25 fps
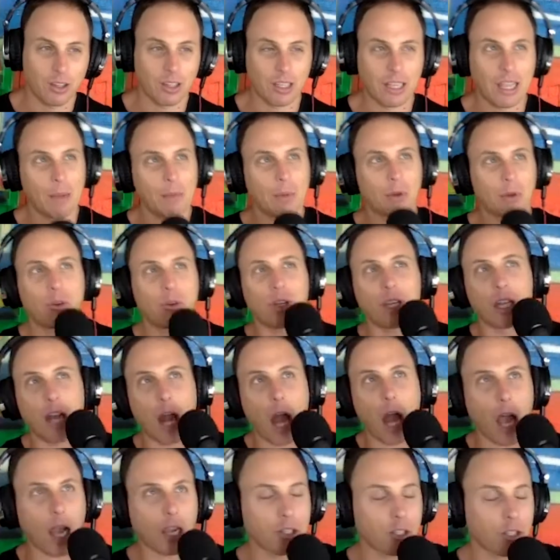the chemical
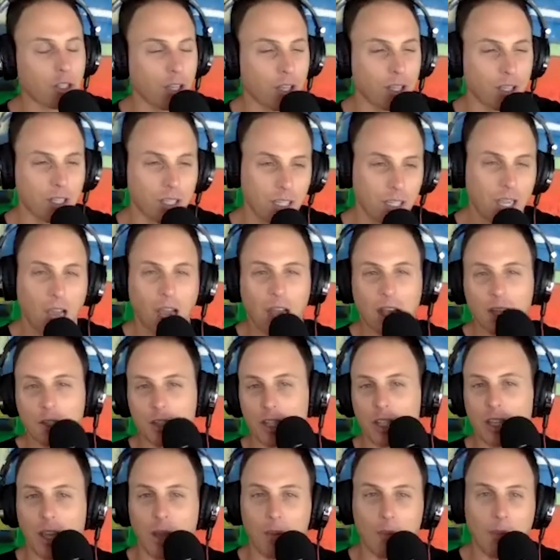concoction, uh,
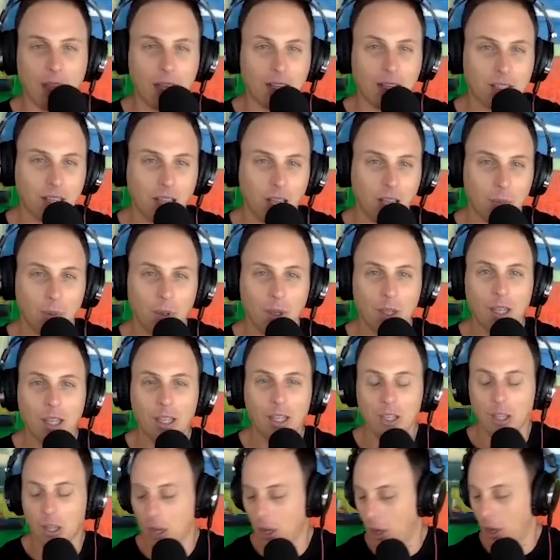concoction that makes up
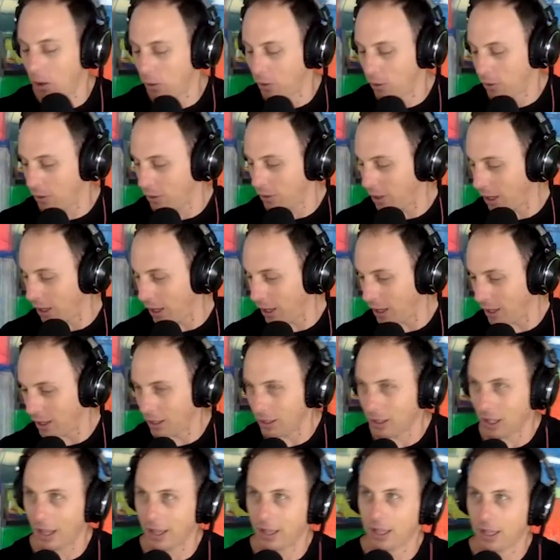you know uh
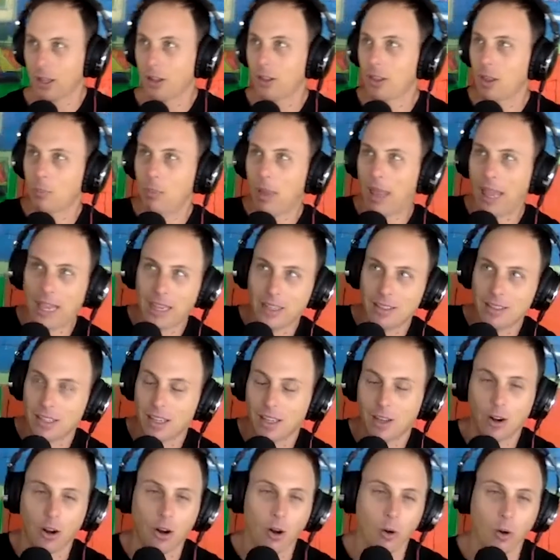like the paint
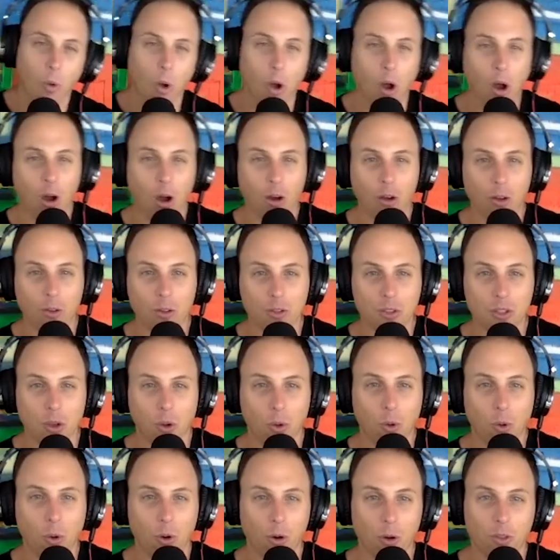in our walls
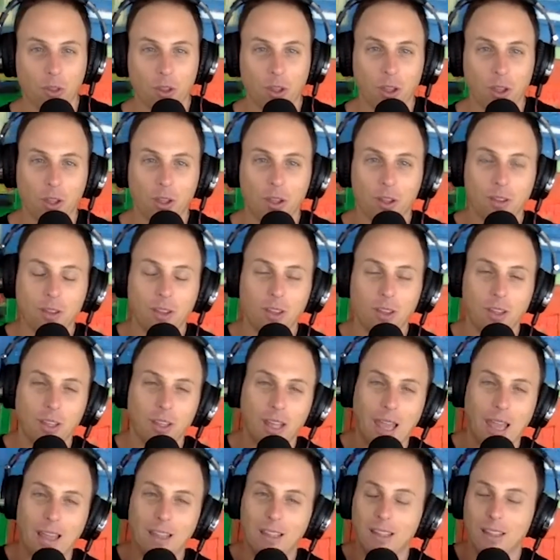or the
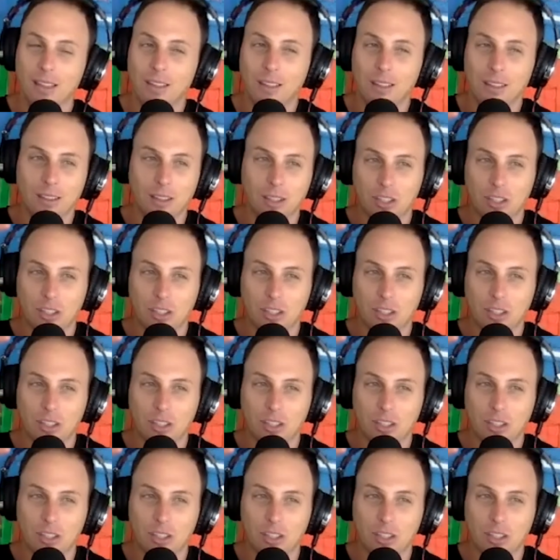the uh,